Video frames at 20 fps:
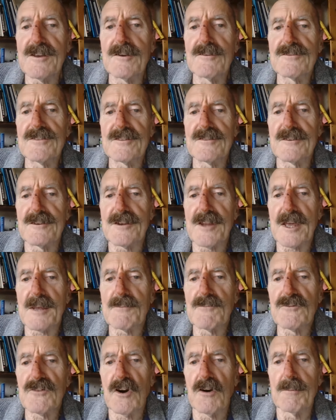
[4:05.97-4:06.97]
The use of the
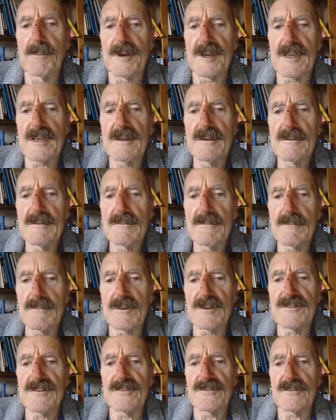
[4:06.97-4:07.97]
name Tommy,
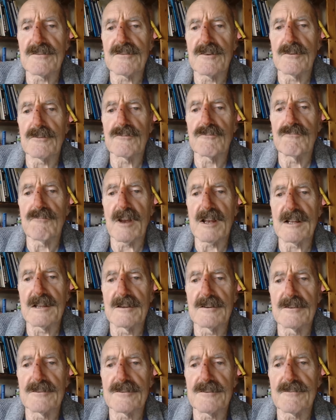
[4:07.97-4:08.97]
which is of course
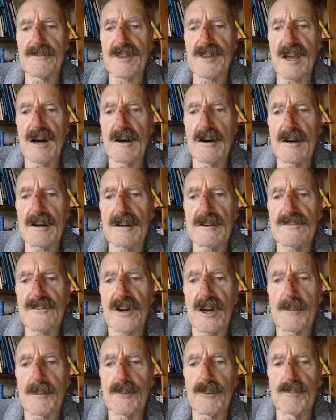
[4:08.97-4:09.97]
redolent of the
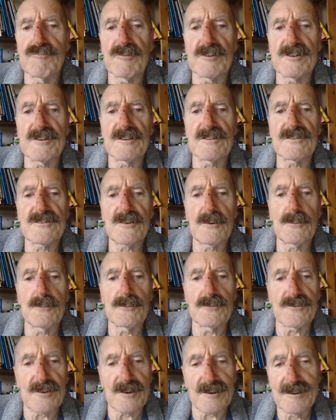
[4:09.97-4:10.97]
archetypal British
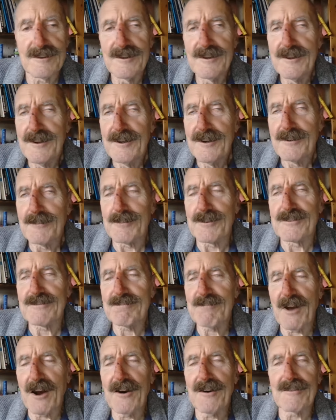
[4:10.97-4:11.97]
soldier, was
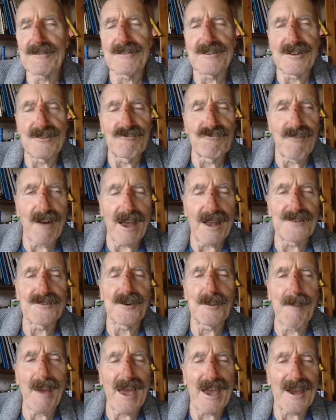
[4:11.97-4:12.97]
hardly a
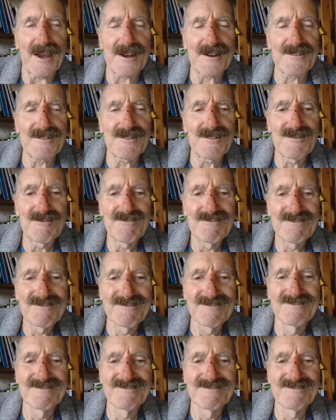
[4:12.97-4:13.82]
random act.